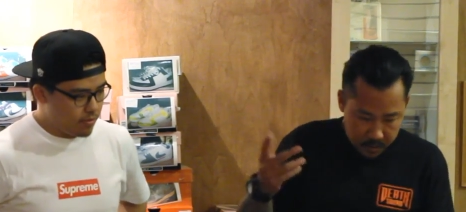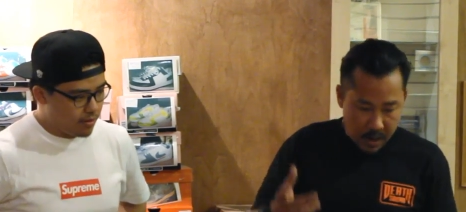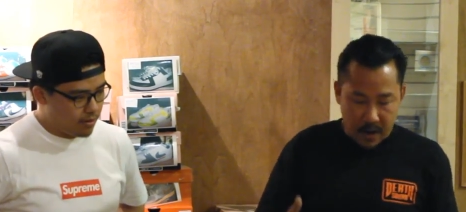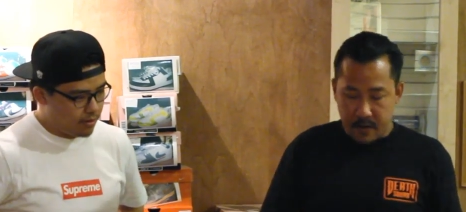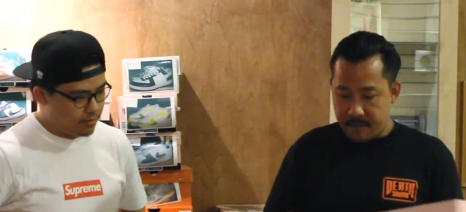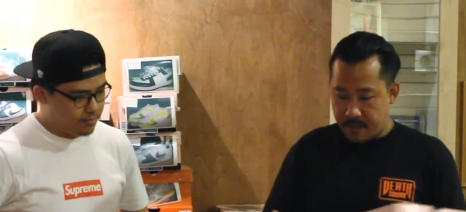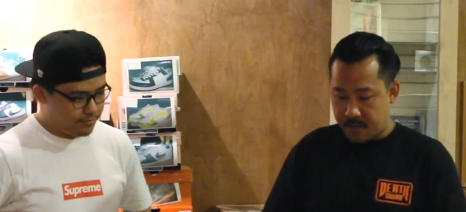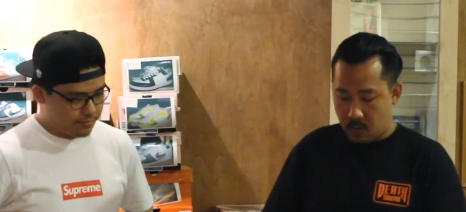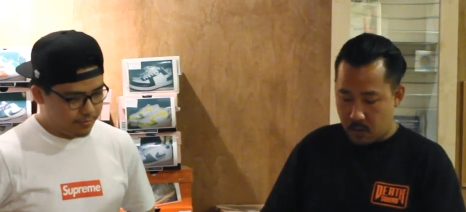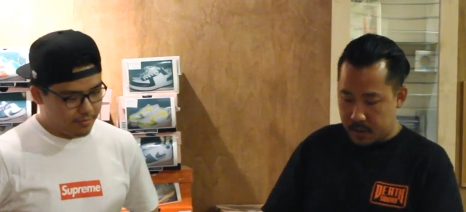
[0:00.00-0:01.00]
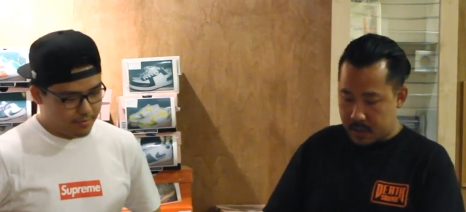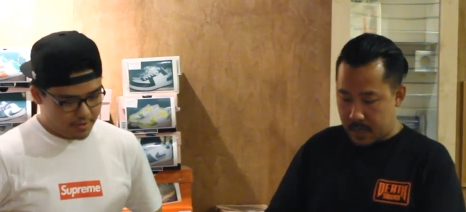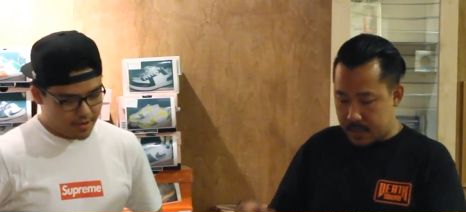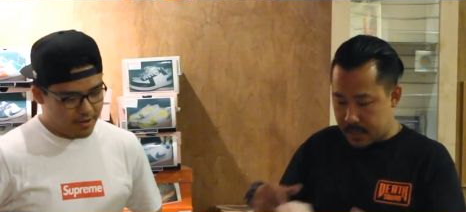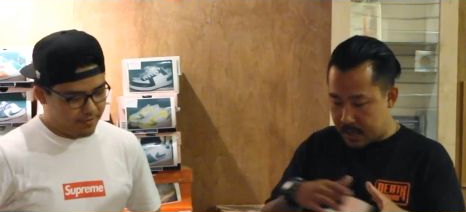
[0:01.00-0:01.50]
Speaker 1: Puff. of course,
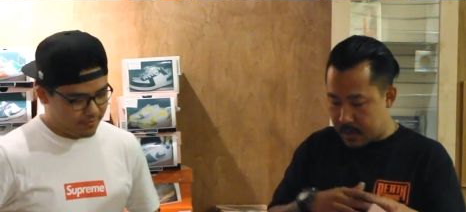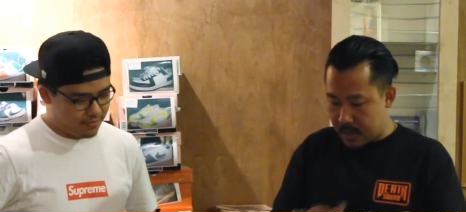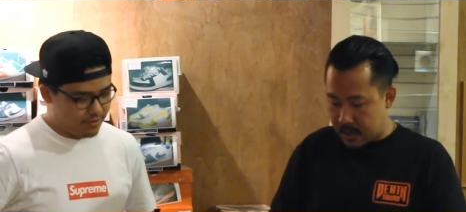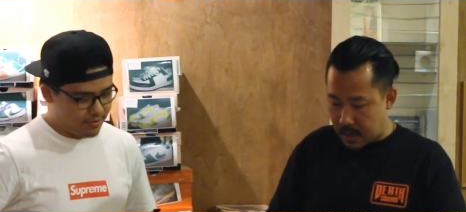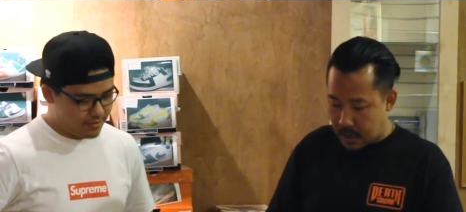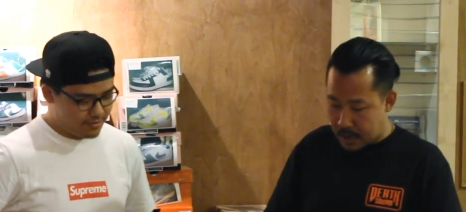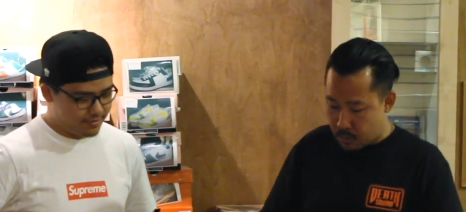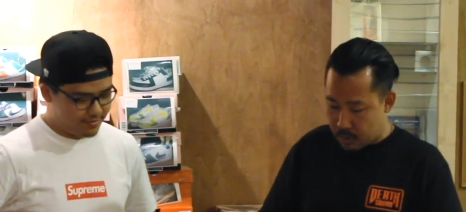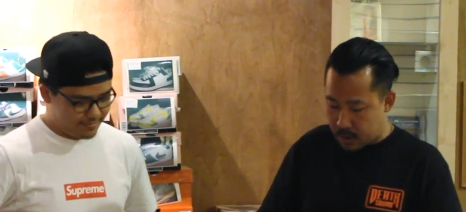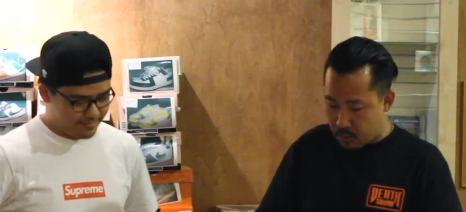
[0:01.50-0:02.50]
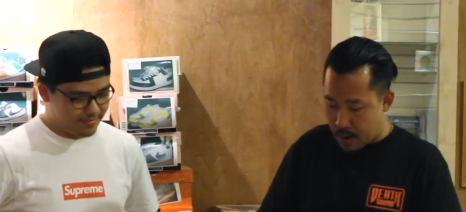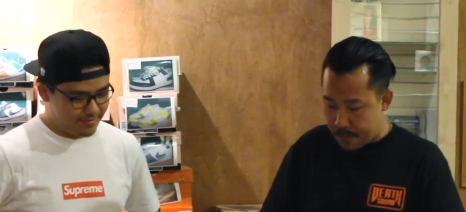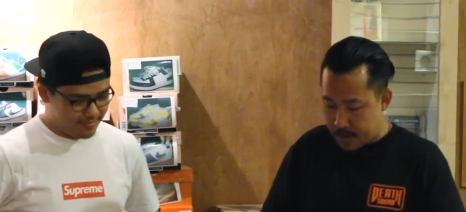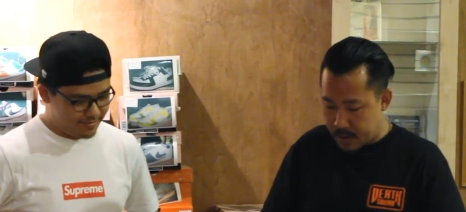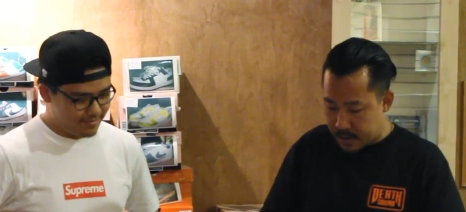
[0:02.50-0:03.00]
they did. Or I wore the
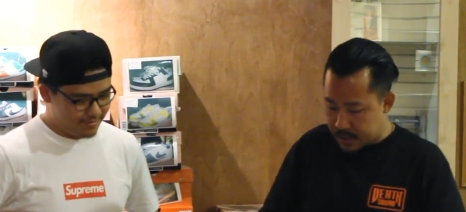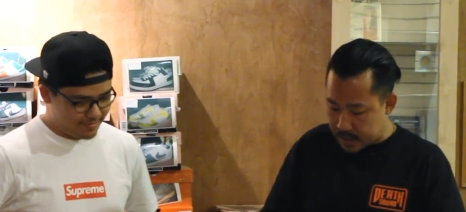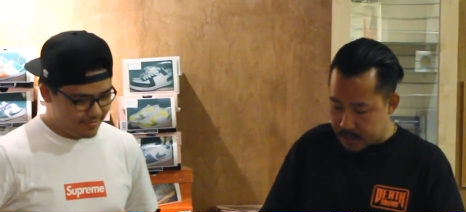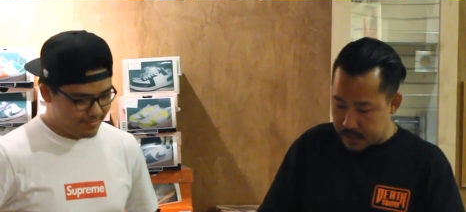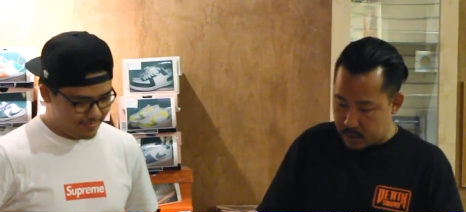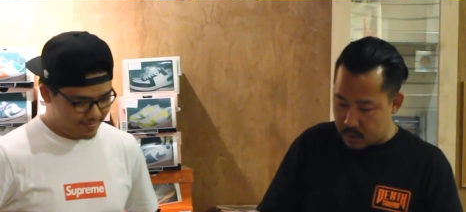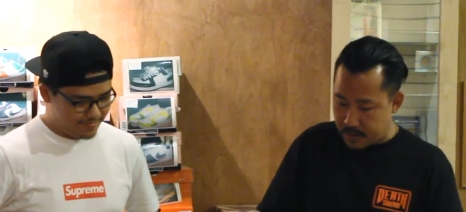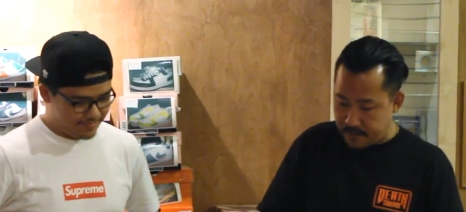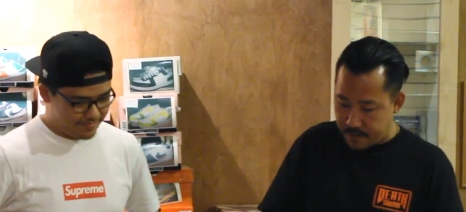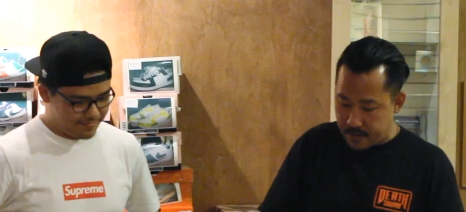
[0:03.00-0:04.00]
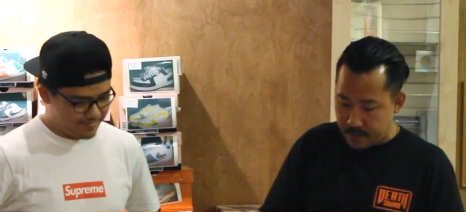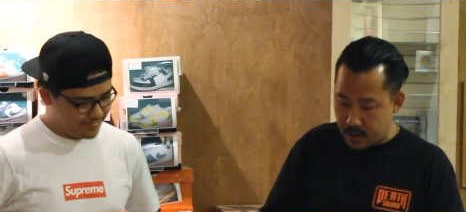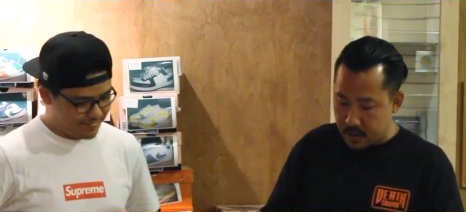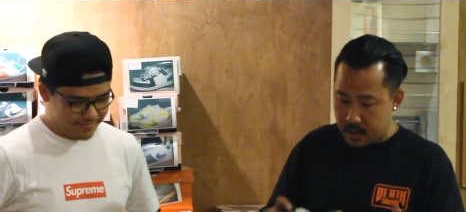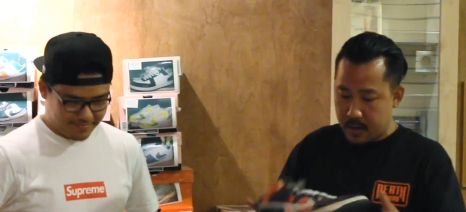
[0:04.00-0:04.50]
crap out of these. Uh, yeah. These are my
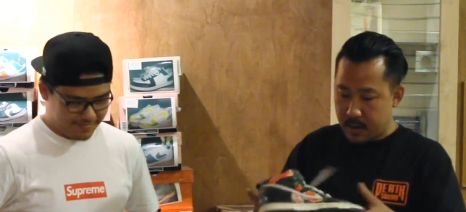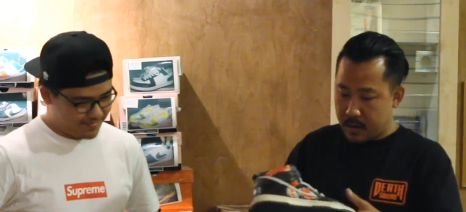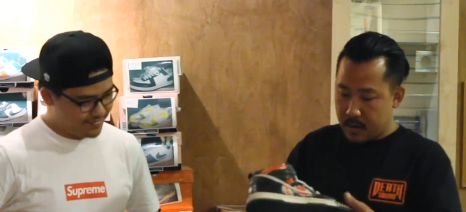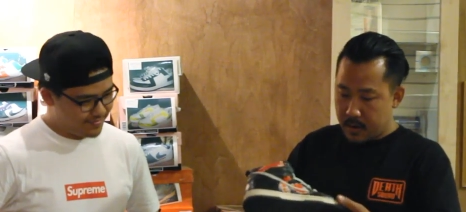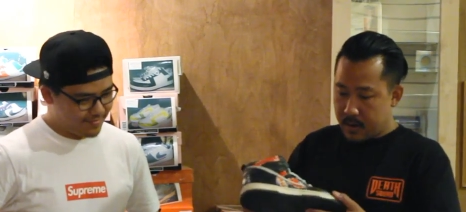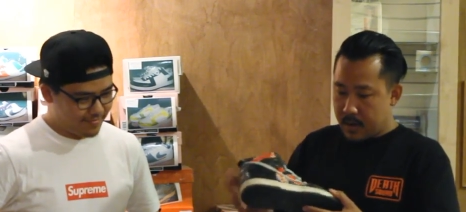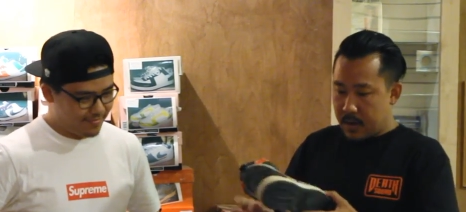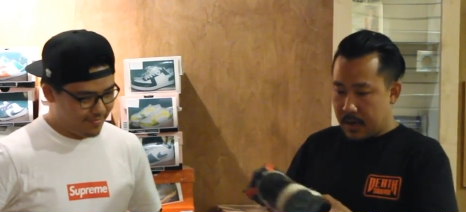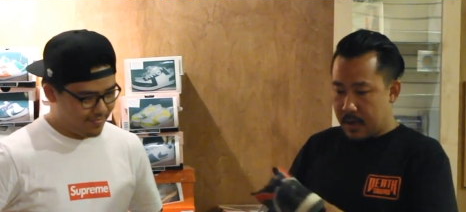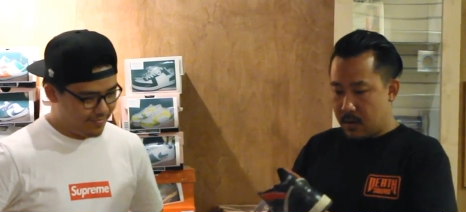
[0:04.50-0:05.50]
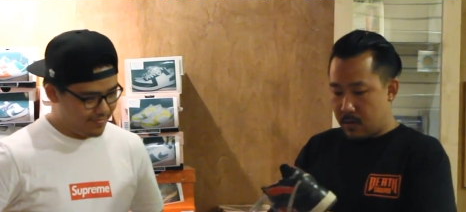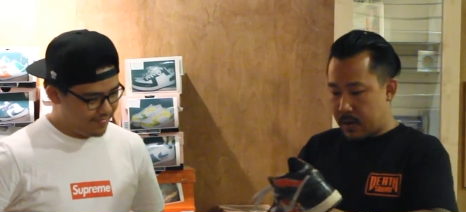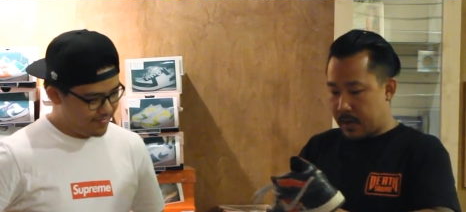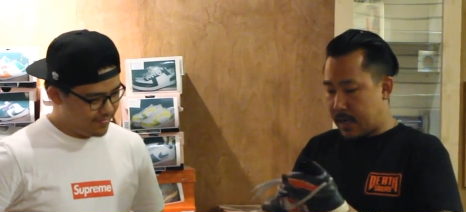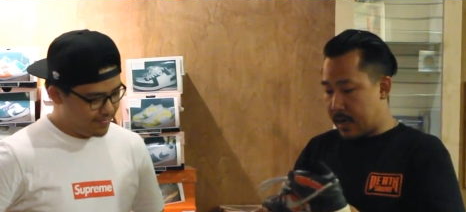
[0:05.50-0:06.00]
favorite you know,
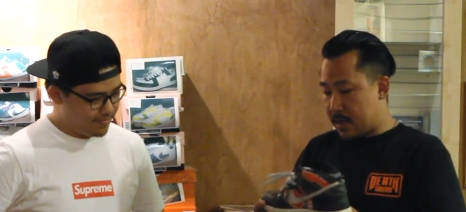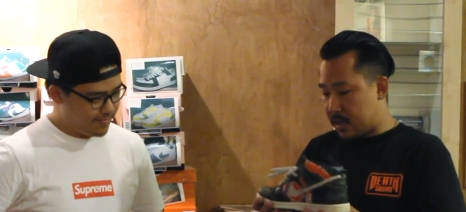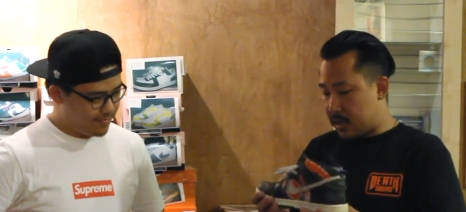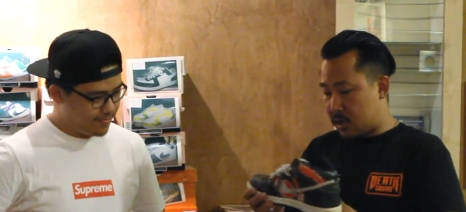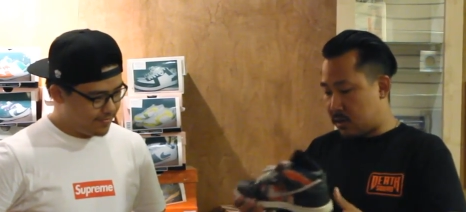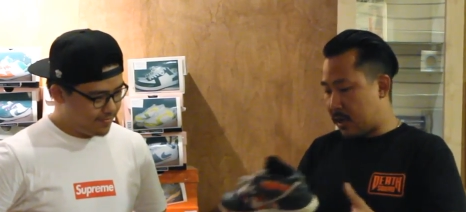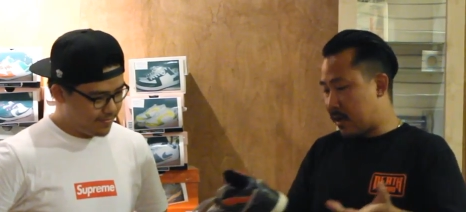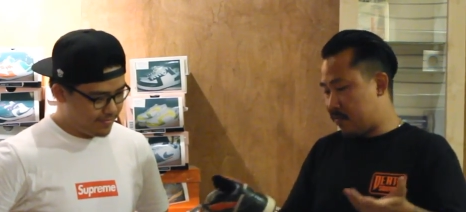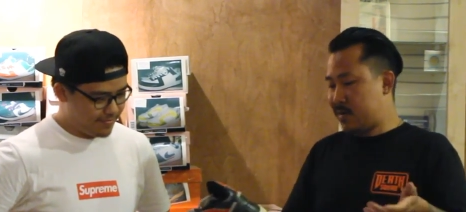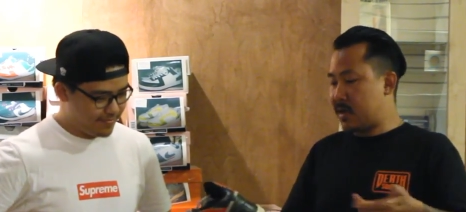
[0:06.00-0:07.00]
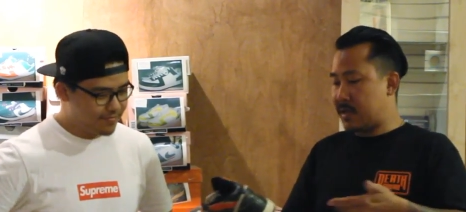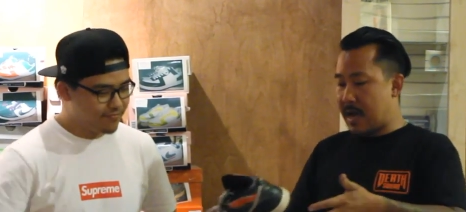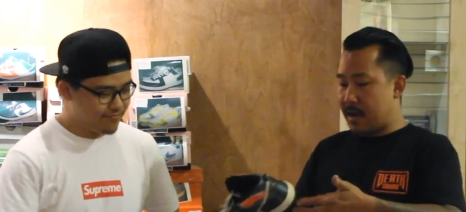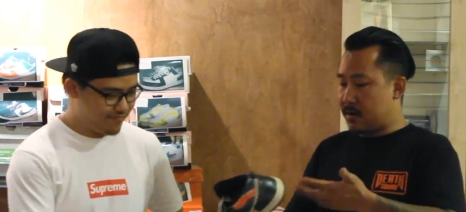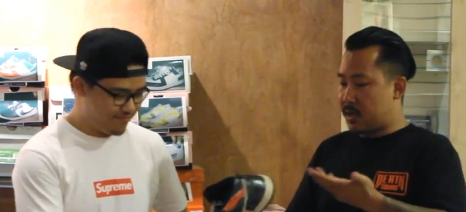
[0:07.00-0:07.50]
again, the constr- like, look at that,